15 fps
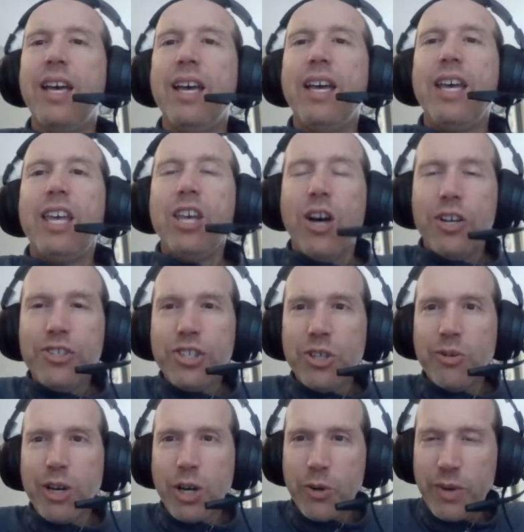He
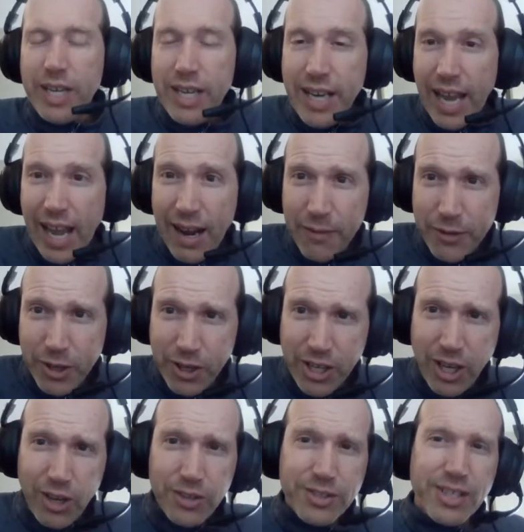also agreed after
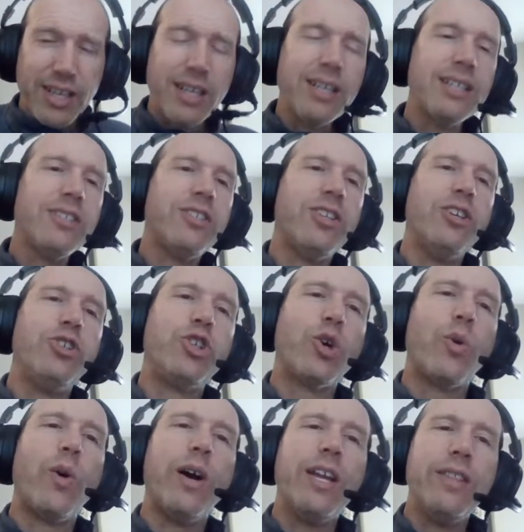Yalta to
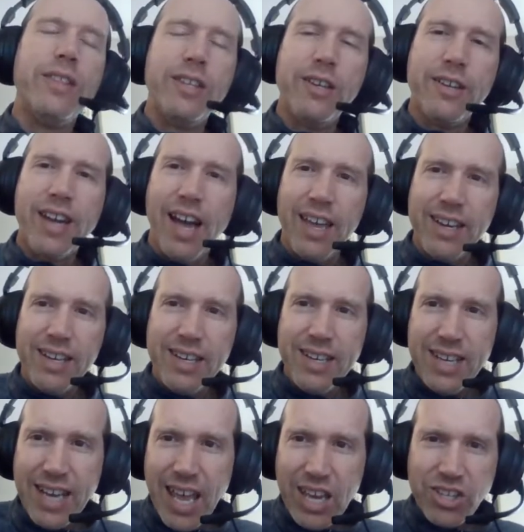join the United
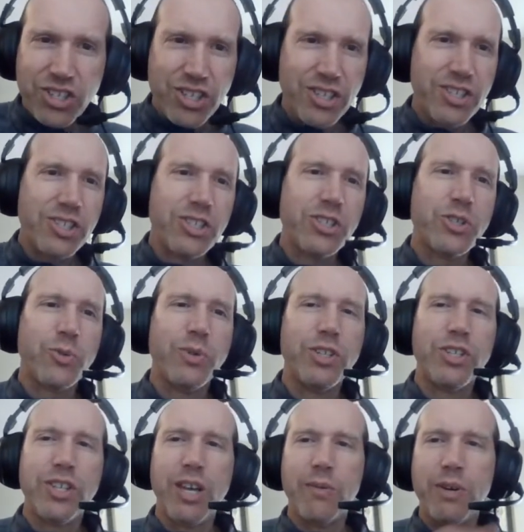Nations,
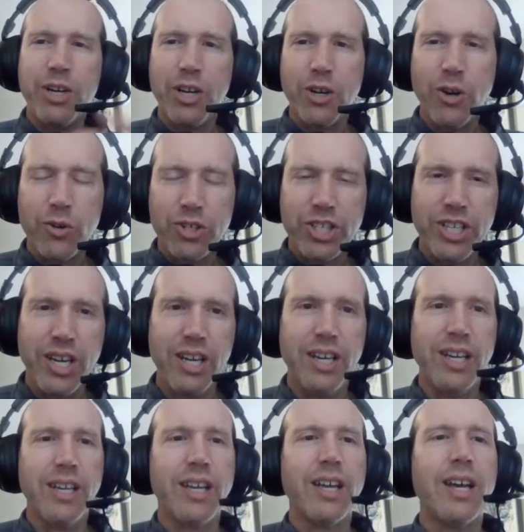which they were
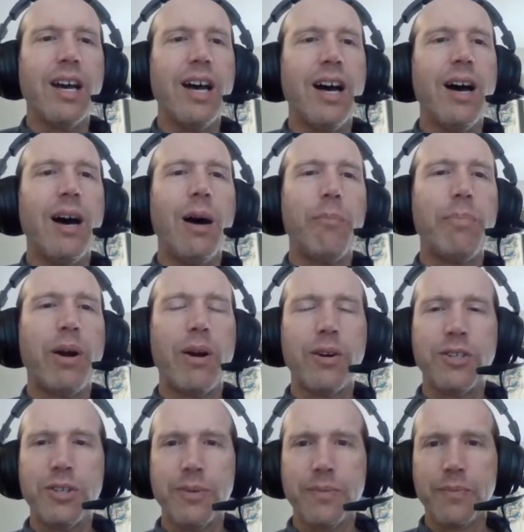negotiating
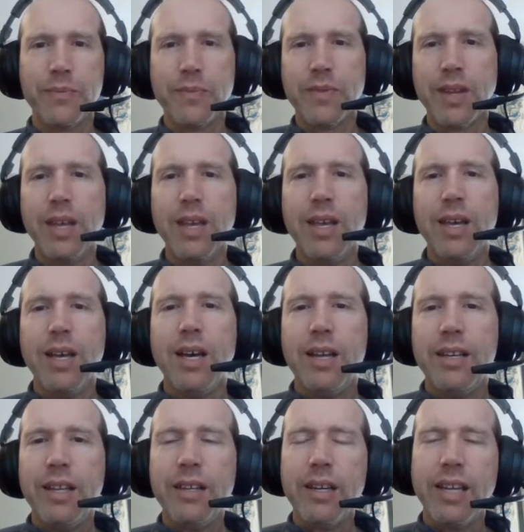apart.
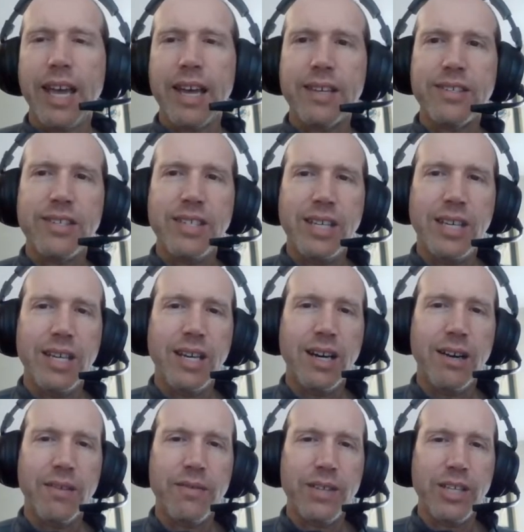Another legacy
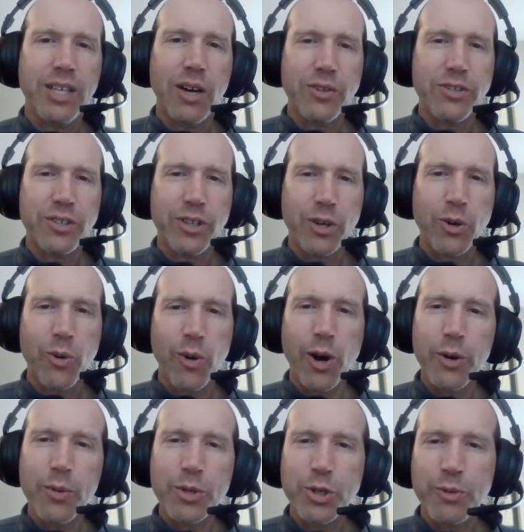of the Yalta
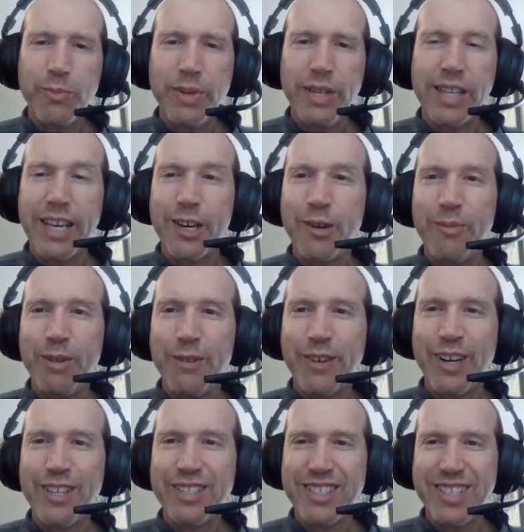Accord, which would later be
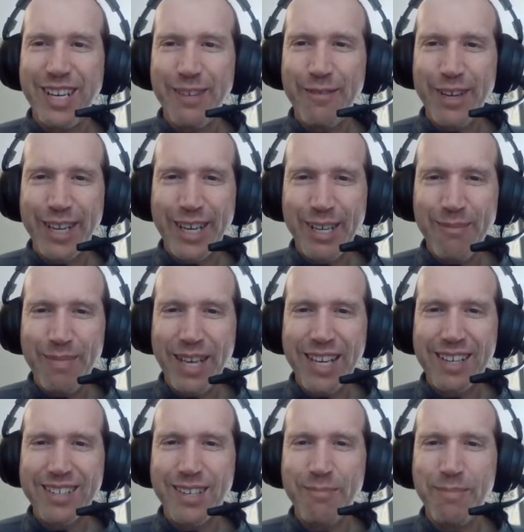very significant
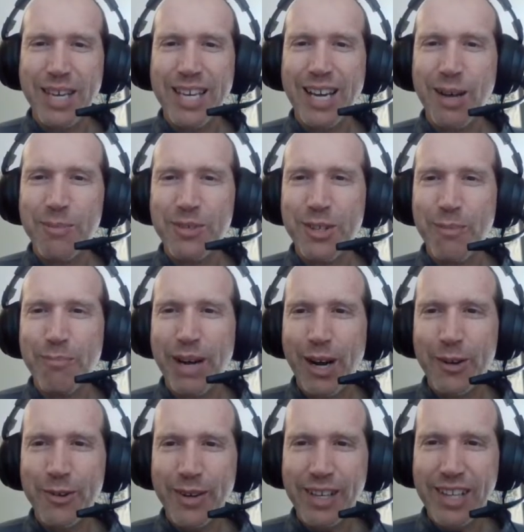because it becomes the
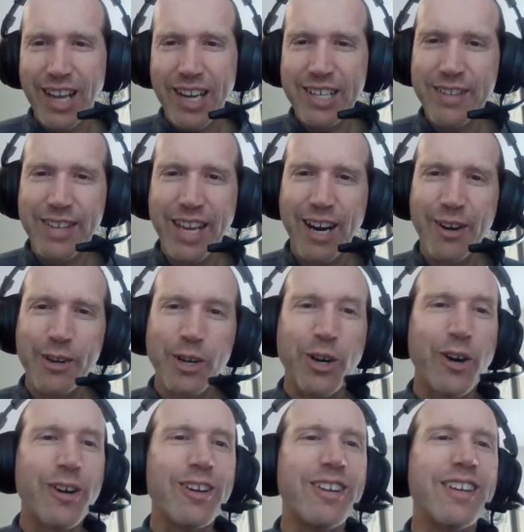boundary line of the Iron
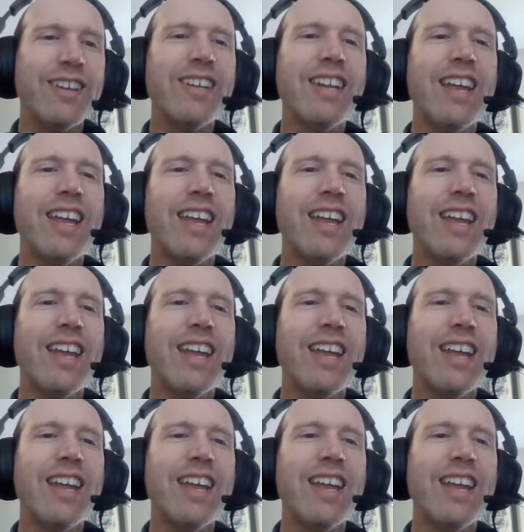Curtain,